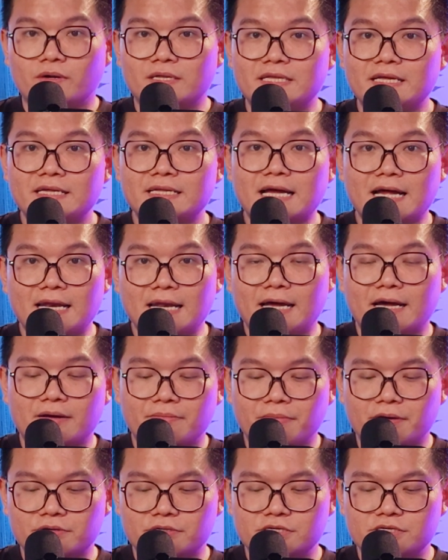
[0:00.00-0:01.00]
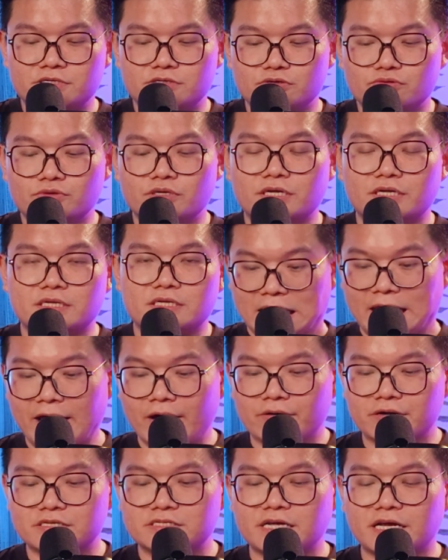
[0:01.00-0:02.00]
one thing that I like about this unit
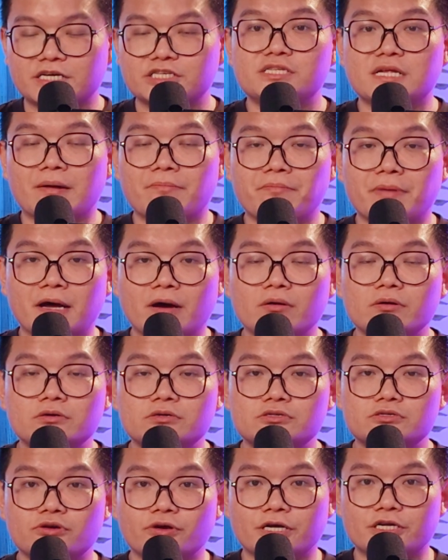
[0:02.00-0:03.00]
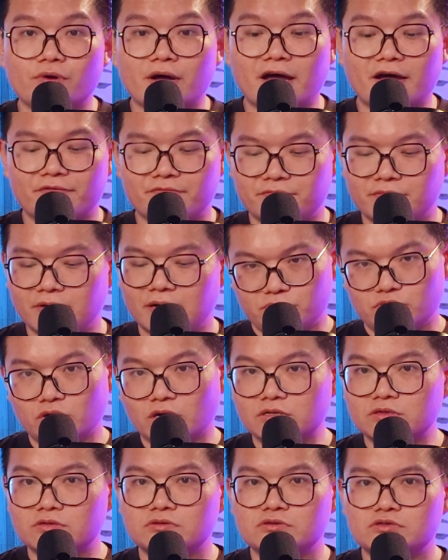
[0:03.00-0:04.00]
layout is that it's dumbbell. So you have
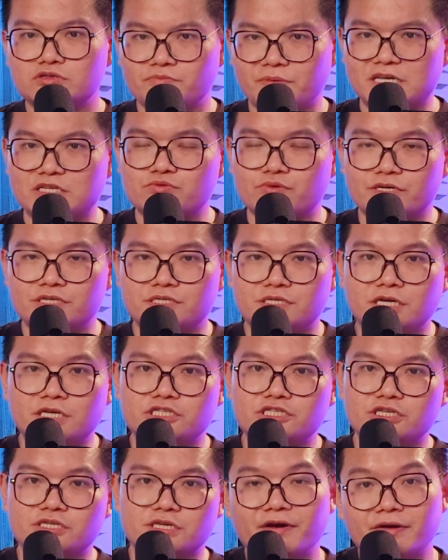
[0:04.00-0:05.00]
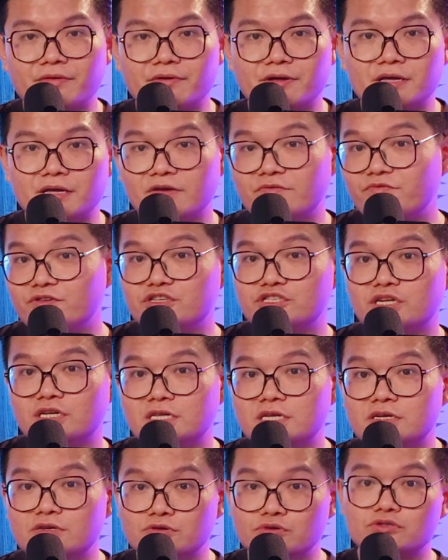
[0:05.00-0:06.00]
non-space wastage, it's very
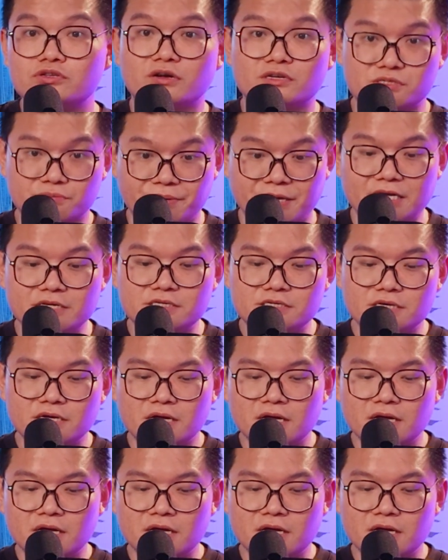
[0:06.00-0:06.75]
efficiently used of space.